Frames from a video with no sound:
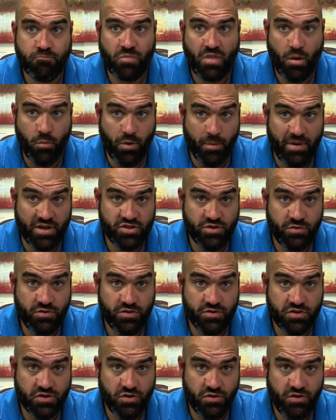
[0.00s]
And what makes you a new
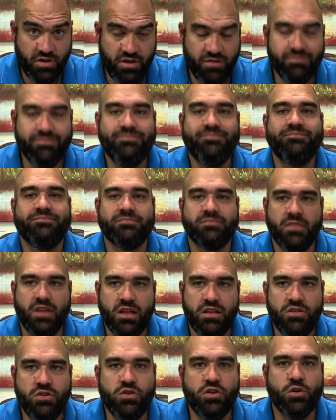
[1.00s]
student?
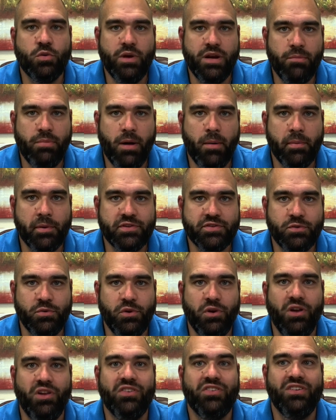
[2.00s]
New to Coweta Public
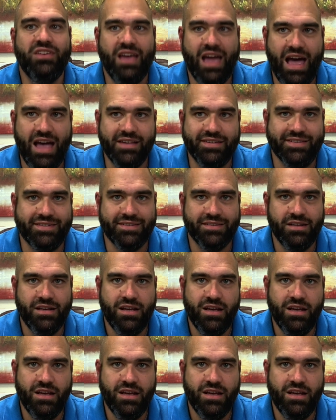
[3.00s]
Schools? Yes.